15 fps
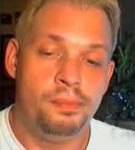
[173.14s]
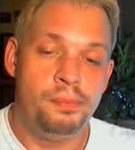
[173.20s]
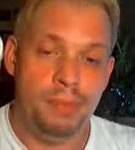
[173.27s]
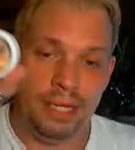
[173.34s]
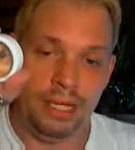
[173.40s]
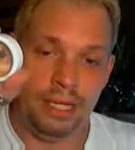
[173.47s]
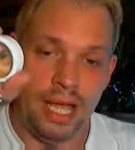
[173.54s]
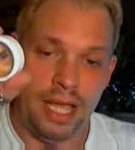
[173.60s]

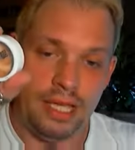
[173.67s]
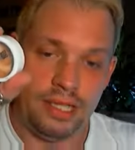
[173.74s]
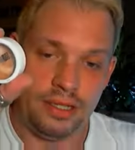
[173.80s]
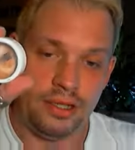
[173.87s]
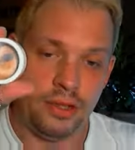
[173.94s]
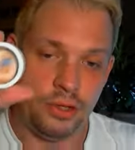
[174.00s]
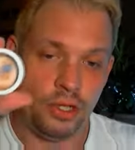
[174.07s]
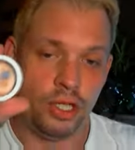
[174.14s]
Ben Nye is
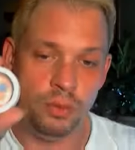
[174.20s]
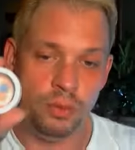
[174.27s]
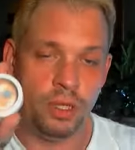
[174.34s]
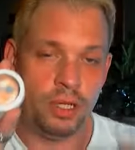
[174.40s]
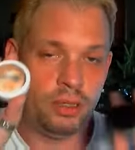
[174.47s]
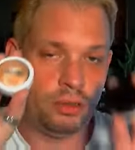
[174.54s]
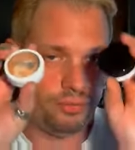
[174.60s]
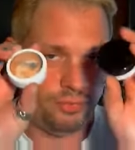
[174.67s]
another good
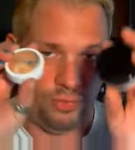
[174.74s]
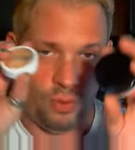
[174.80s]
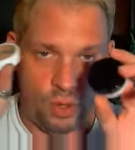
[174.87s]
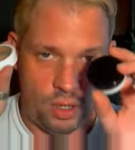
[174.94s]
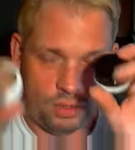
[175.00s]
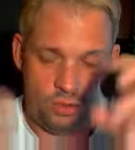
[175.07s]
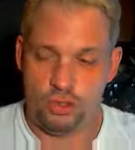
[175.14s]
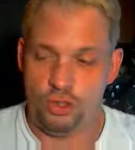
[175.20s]
one
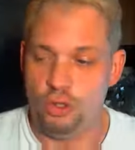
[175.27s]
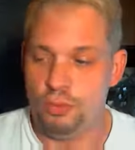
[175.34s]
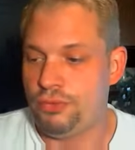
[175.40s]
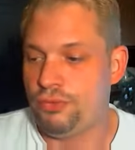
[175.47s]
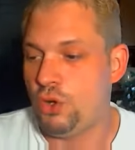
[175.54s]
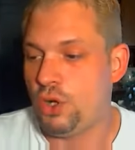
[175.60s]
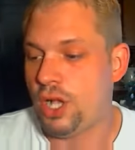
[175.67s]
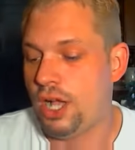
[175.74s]
for
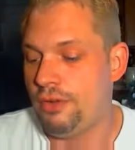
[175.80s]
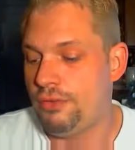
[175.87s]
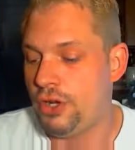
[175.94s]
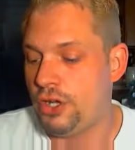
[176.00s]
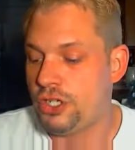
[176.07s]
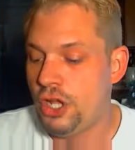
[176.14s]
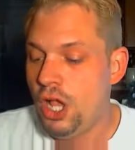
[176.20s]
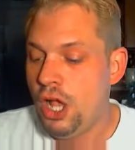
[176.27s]
super full
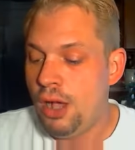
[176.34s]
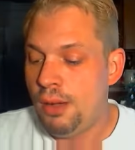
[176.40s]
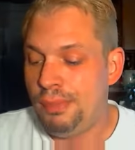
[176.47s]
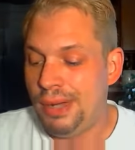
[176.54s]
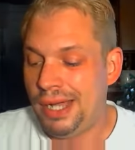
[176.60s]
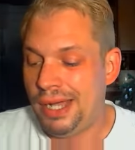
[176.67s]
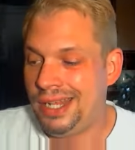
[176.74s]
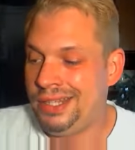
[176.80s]
coverage.
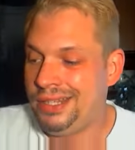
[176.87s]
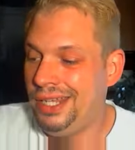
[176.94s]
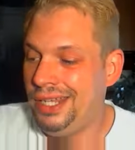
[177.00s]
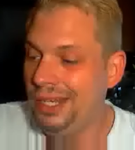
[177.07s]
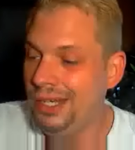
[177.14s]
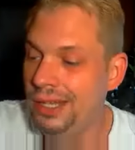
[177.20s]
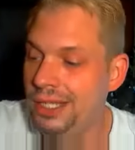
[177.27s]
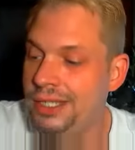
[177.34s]
But at the
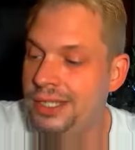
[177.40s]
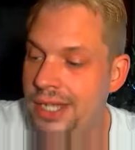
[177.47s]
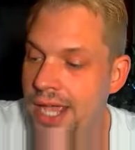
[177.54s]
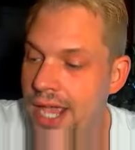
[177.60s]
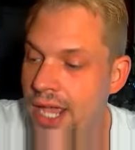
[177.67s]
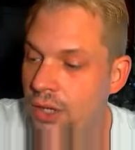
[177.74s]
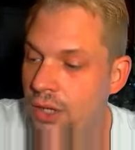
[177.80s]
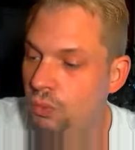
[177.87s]
end of the
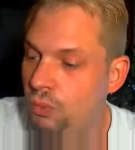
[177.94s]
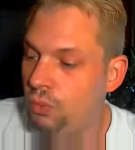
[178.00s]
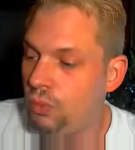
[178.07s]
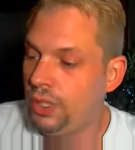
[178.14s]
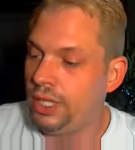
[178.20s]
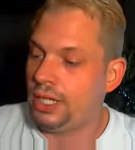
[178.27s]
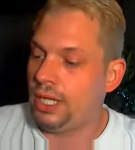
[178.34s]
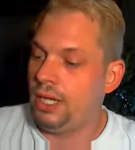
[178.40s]
day,
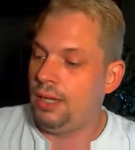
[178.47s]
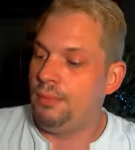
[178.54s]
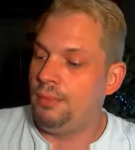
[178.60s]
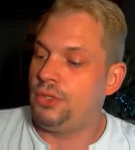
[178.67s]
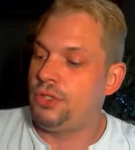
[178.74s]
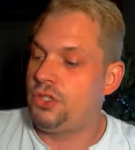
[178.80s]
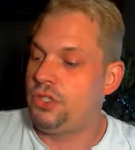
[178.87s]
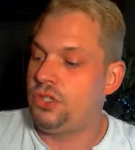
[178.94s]
when it
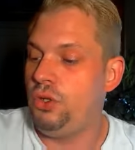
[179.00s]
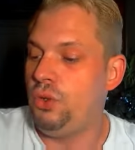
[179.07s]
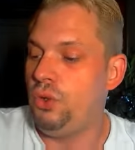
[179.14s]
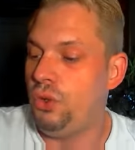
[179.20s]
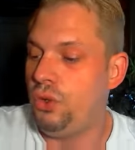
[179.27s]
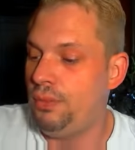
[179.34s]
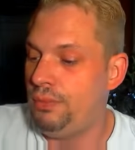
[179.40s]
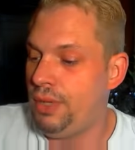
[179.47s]
comes
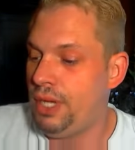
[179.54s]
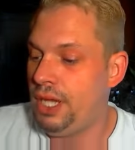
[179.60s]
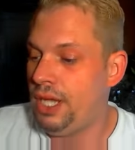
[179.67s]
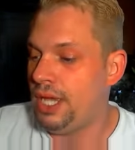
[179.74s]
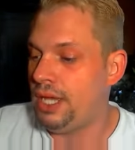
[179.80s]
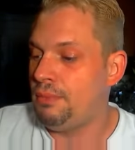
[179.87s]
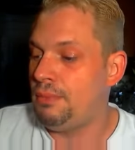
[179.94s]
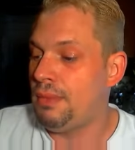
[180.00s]
to
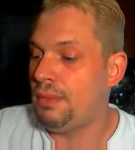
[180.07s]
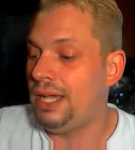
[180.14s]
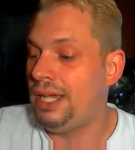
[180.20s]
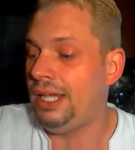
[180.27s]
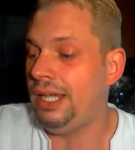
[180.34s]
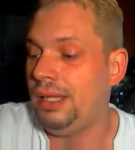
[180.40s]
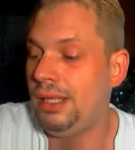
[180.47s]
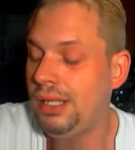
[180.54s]
me and
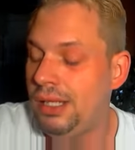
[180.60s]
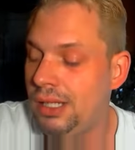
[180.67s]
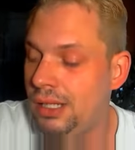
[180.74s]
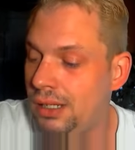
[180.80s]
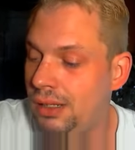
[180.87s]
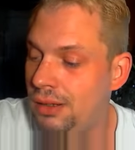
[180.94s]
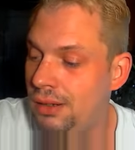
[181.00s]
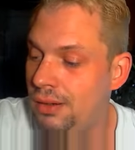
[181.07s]
my
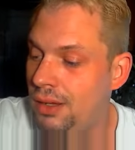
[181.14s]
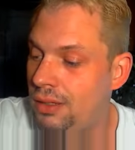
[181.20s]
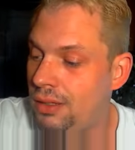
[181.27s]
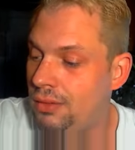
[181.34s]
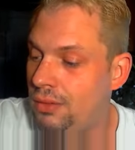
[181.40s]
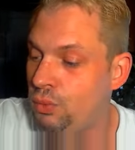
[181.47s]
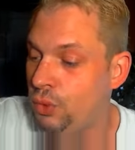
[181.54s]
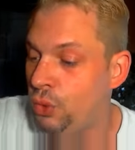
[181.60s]

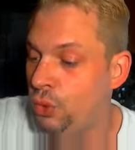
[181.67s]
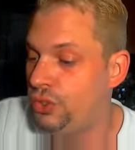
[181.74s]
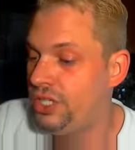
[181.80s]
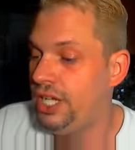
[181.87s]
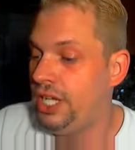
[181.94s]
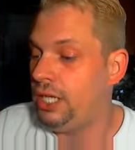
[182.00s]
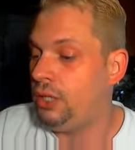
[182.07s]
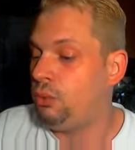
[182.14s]

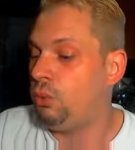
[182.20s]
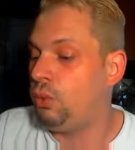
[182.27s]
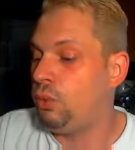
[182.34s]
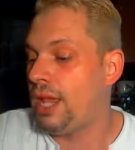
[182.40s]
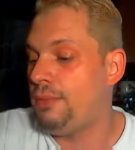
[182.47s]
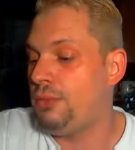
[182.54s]
routine, what I'm